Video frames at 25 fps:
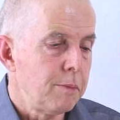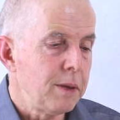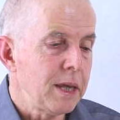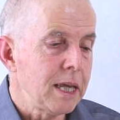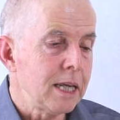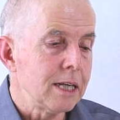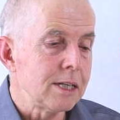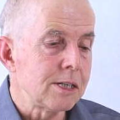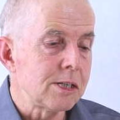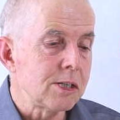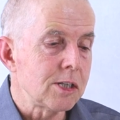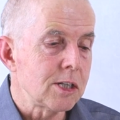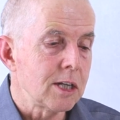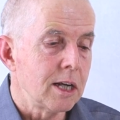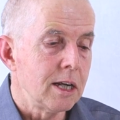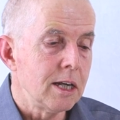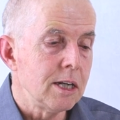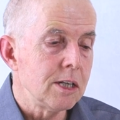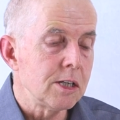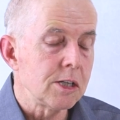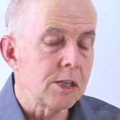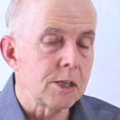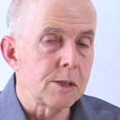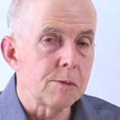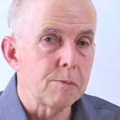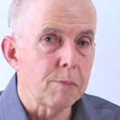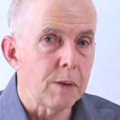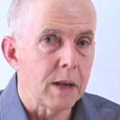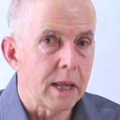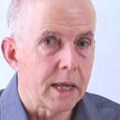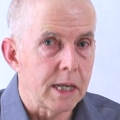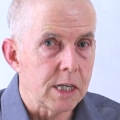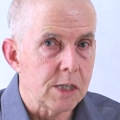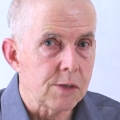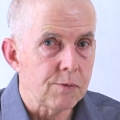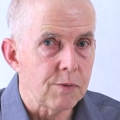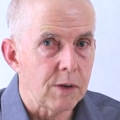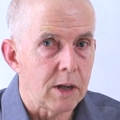biggest change is
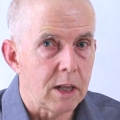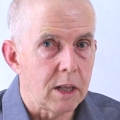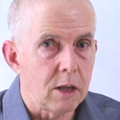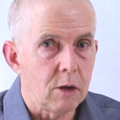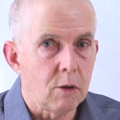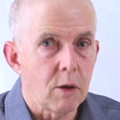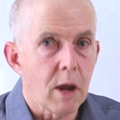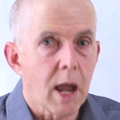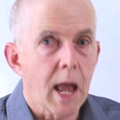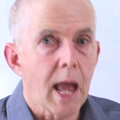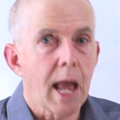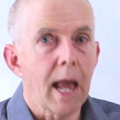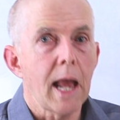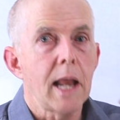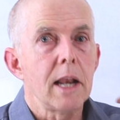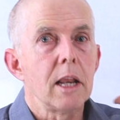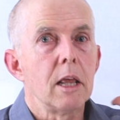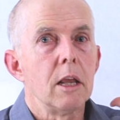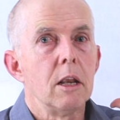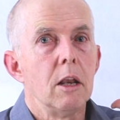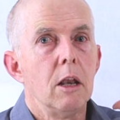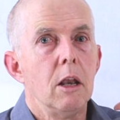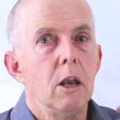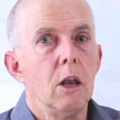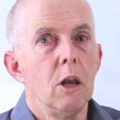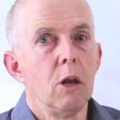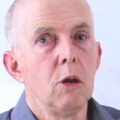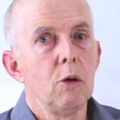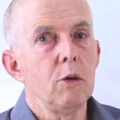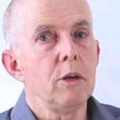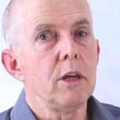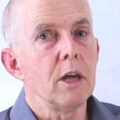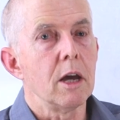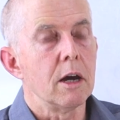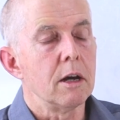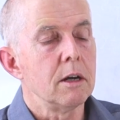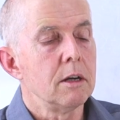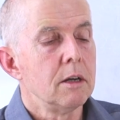place value.
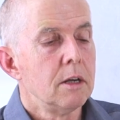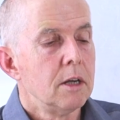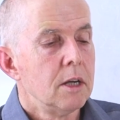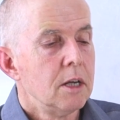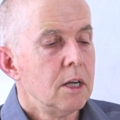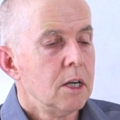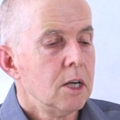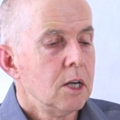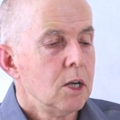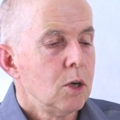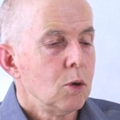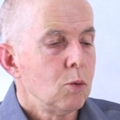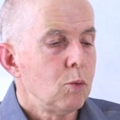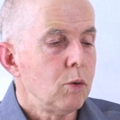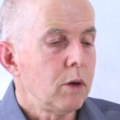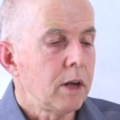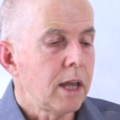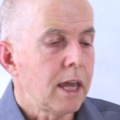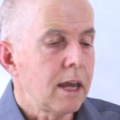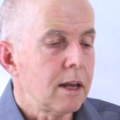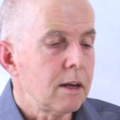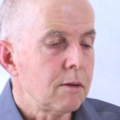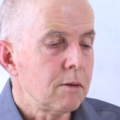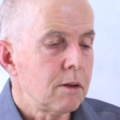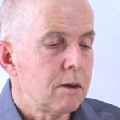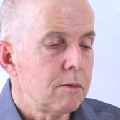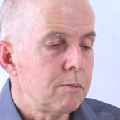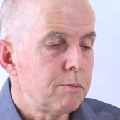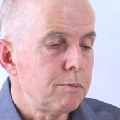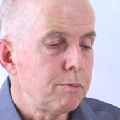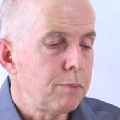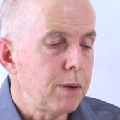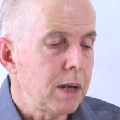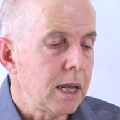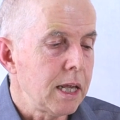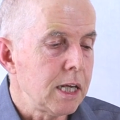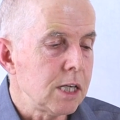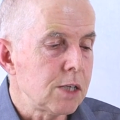Hallelujah! We get
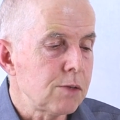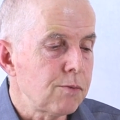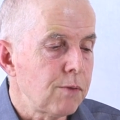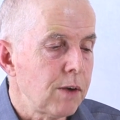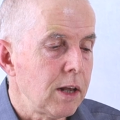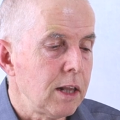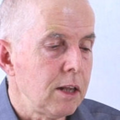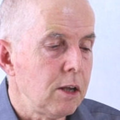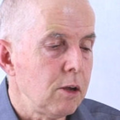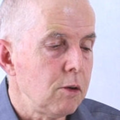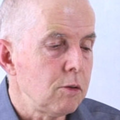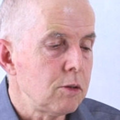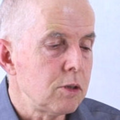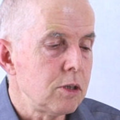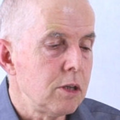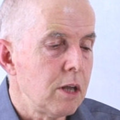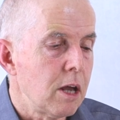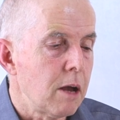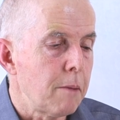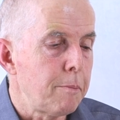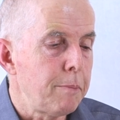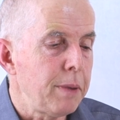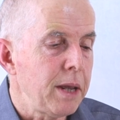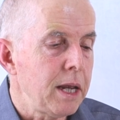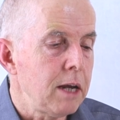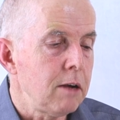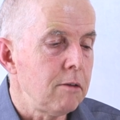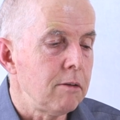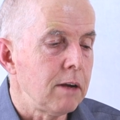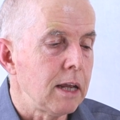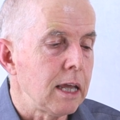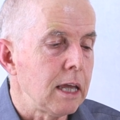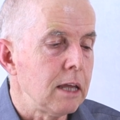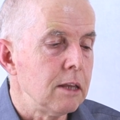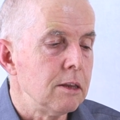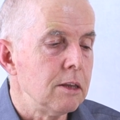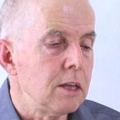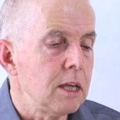place value
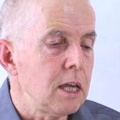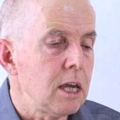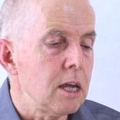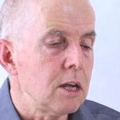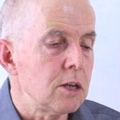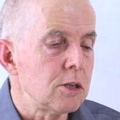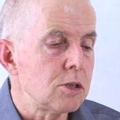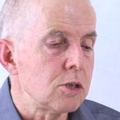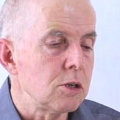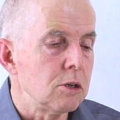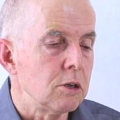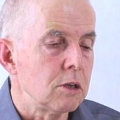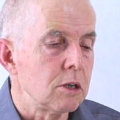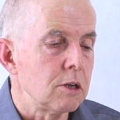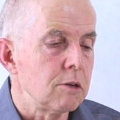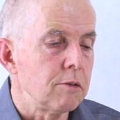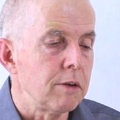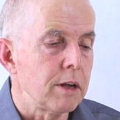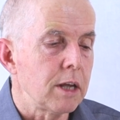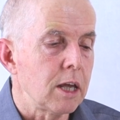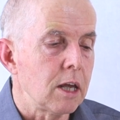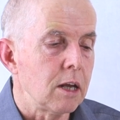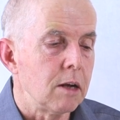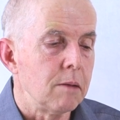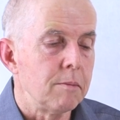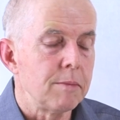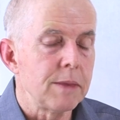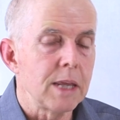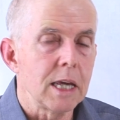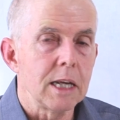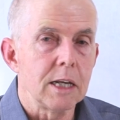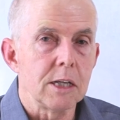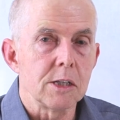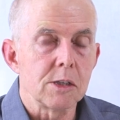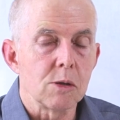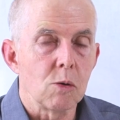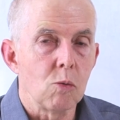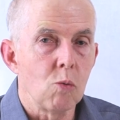appearing in the year two curriculum. That
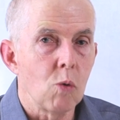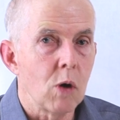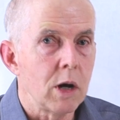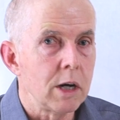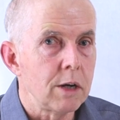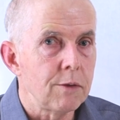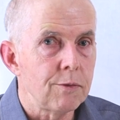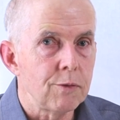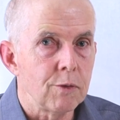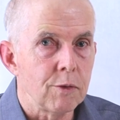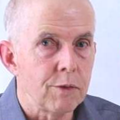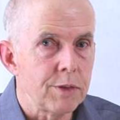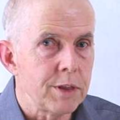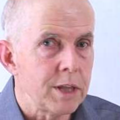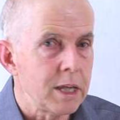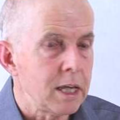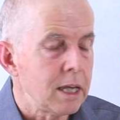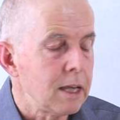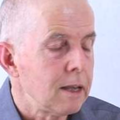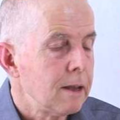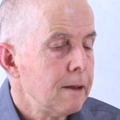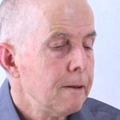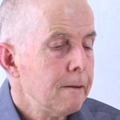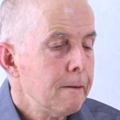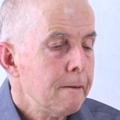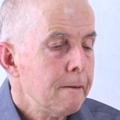is a wonderful thing.